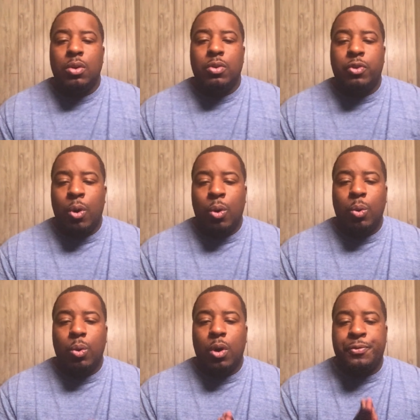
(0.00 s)
So
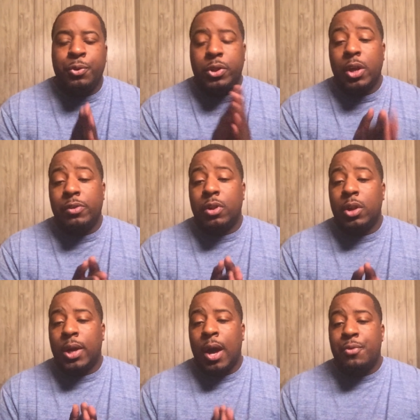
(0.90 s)
a few things to
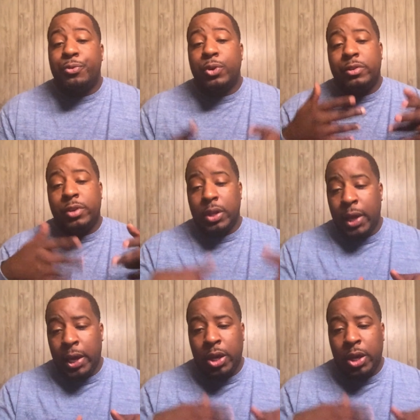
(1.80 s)
look out for today